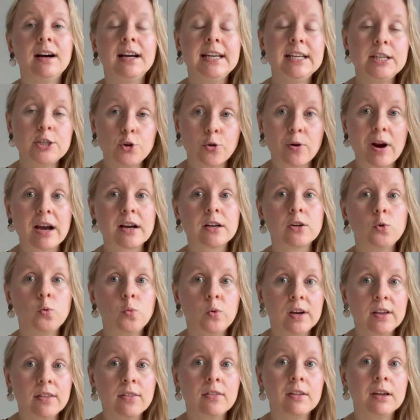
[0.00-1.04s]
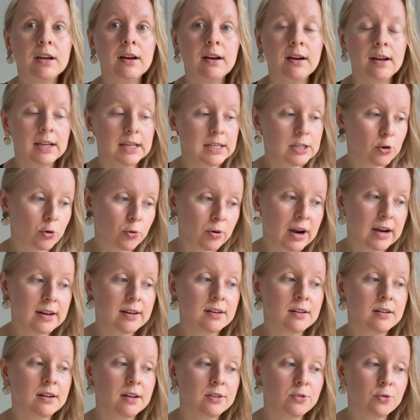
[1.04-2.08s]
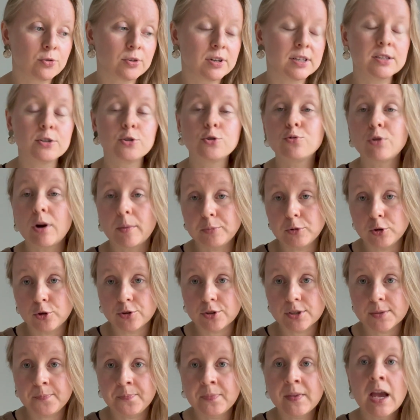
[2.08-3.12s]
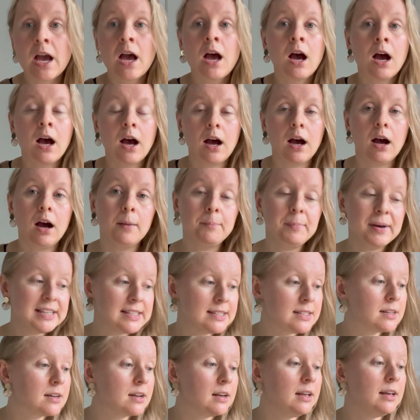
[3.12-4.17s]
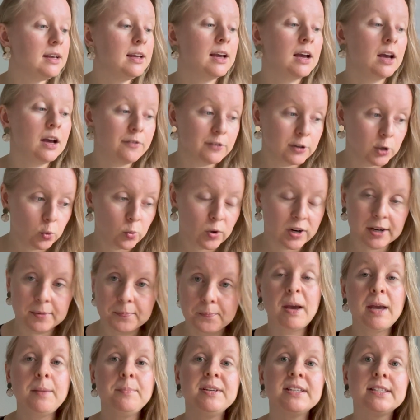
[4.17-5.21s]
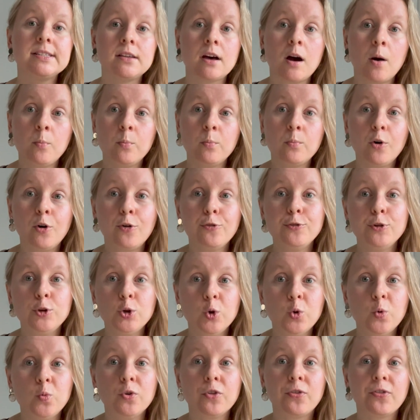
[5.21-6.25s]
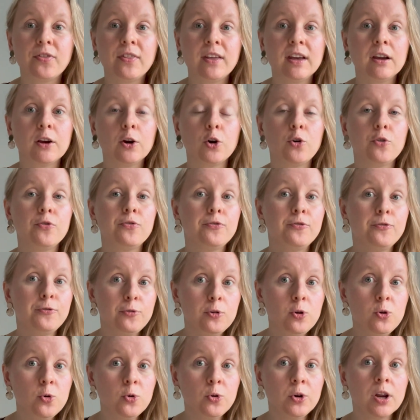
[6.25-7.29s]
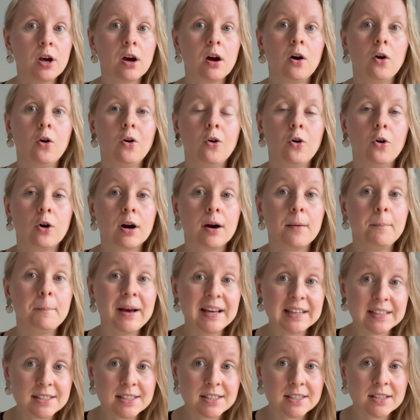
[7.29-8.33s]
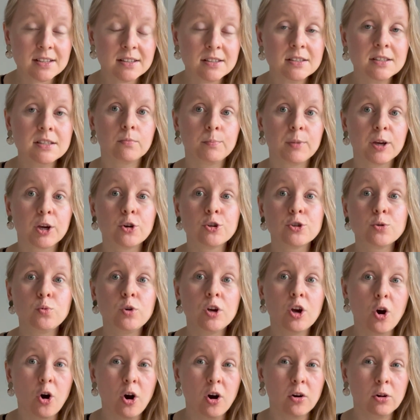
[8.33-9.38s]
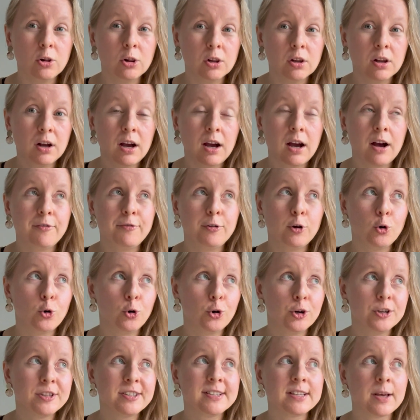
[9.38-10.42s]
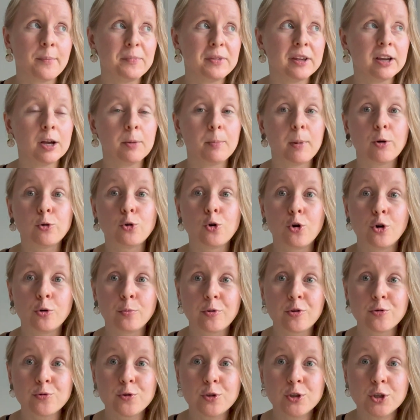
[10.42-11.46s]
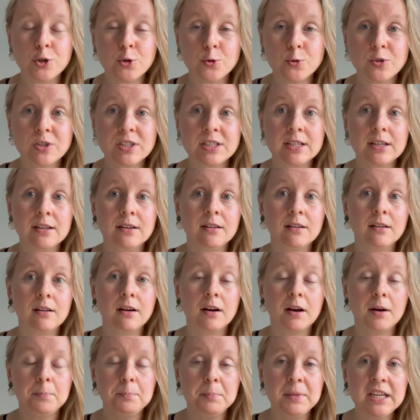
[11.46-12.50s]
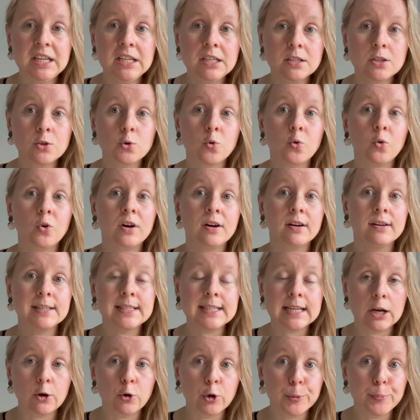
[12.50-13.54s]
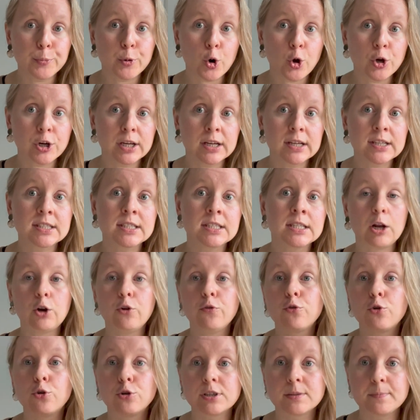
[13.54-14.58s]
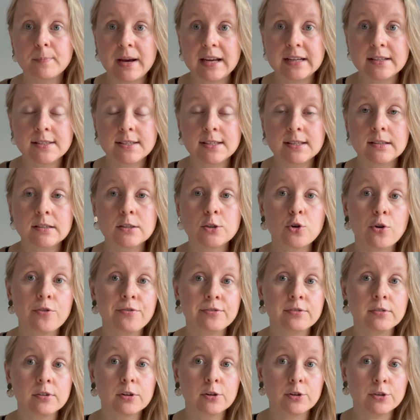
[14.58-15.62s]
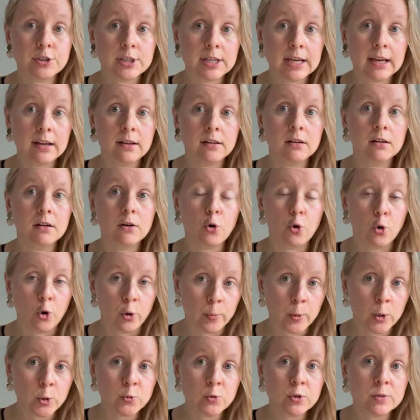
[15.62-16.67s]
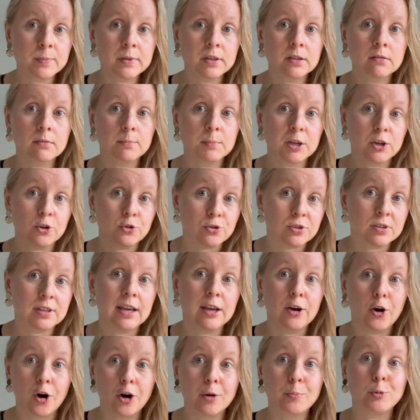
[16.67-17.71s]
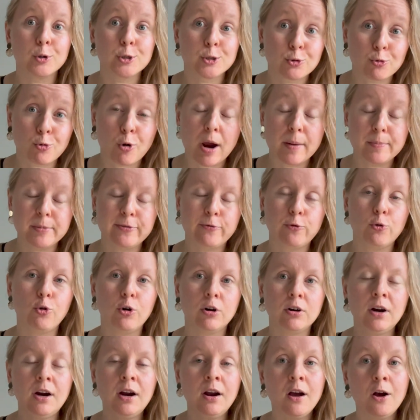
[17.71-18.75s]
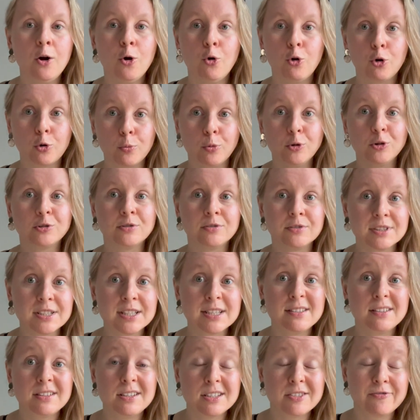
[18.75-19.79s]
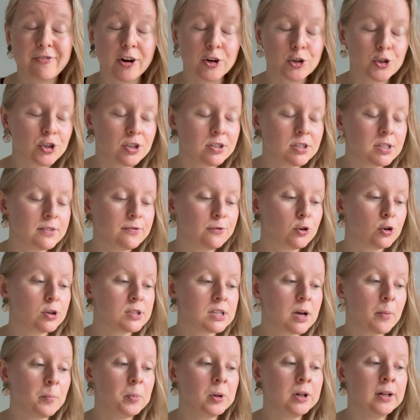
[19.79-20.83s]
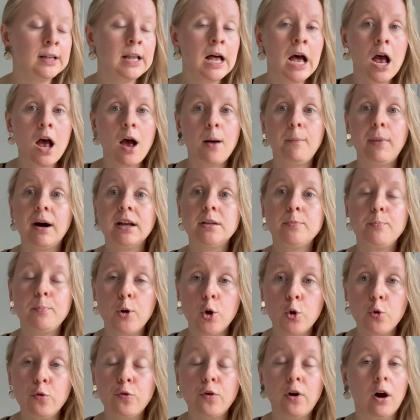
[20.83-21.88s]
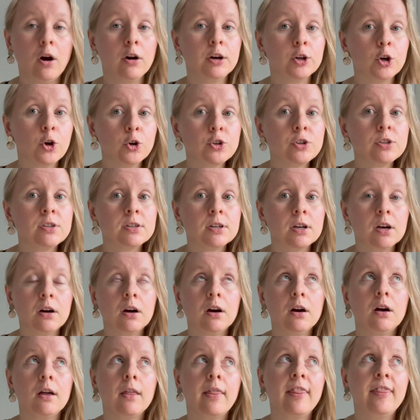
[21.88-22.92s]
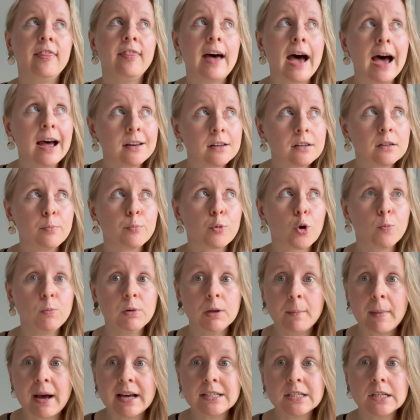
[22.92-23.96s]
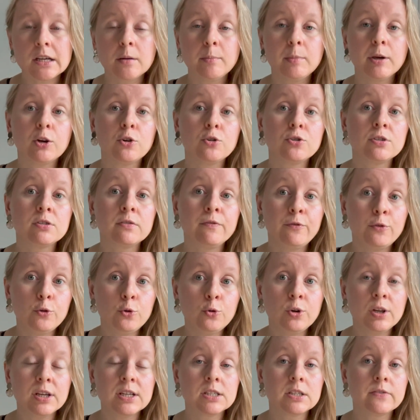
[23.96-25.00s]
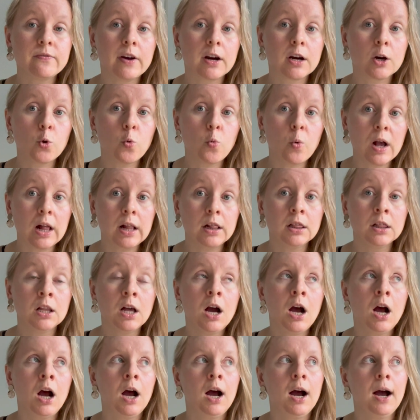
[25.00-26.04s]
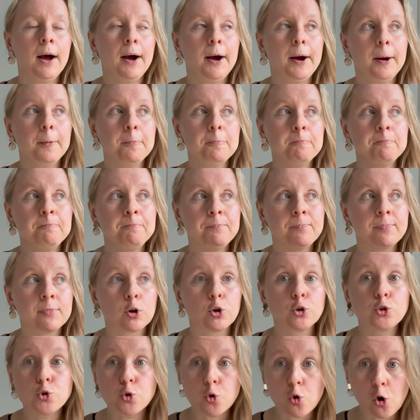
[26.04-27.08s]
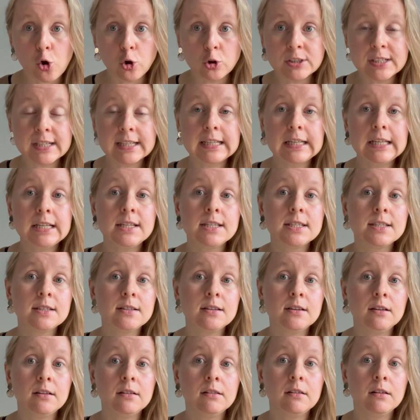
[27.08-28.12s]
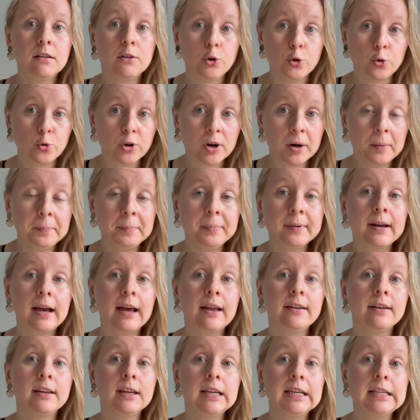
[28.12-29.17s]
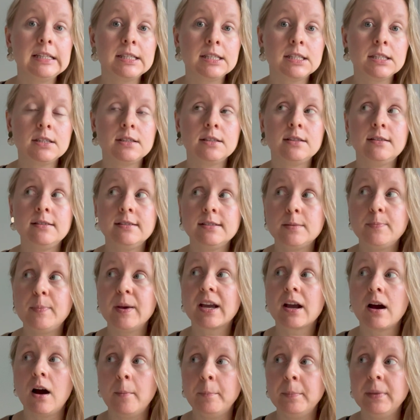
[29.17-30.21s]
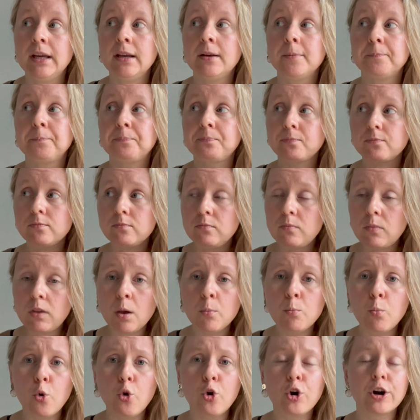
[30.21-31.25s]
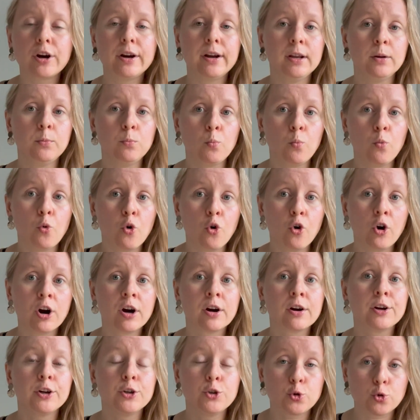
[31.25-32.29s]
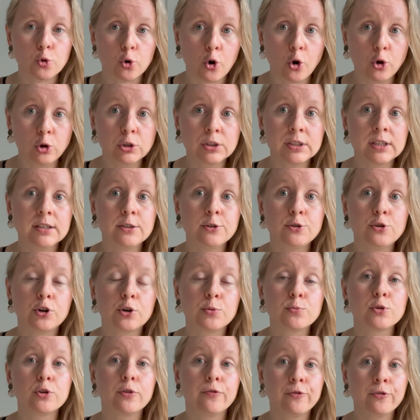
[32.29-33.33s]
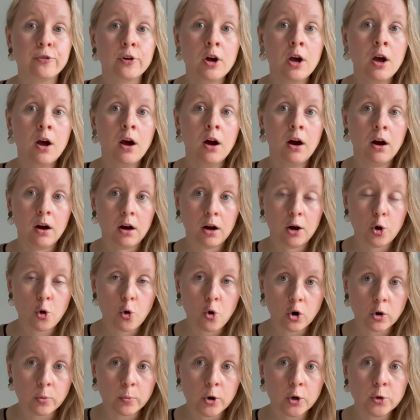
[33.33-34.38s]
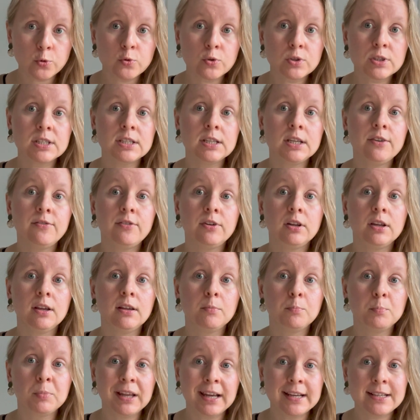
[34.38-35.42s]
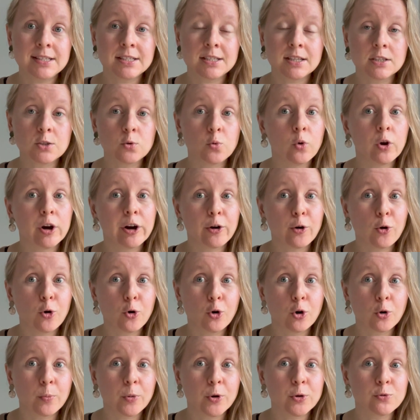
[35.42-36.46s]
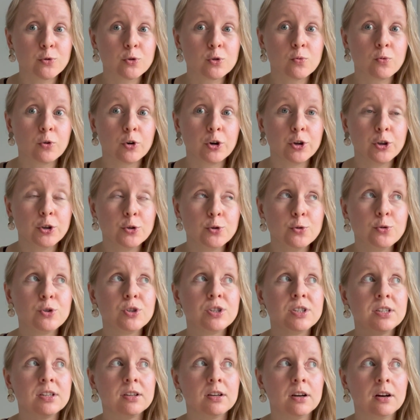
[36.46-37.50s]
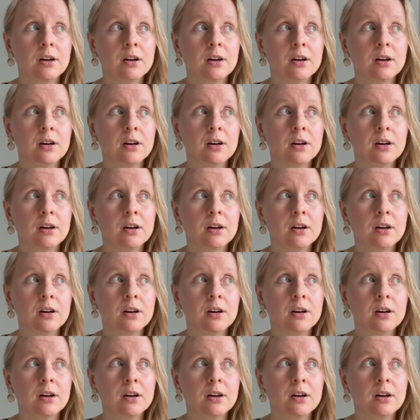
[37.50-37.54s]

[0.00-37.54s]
interact with endocrine disruptors? Basically everywhere. Maybe some of you would think of food or medicines, because we all have heard something about hormones used in meat or in dairy products. And of course medicines often contain hormones because they are prescribed for hormonal dysfunctions, for example. But both are not that problematic, because food is very well controlled, at least in Europe, and it is becoming more and more controlled in terms of hormones, even in places where hormones were used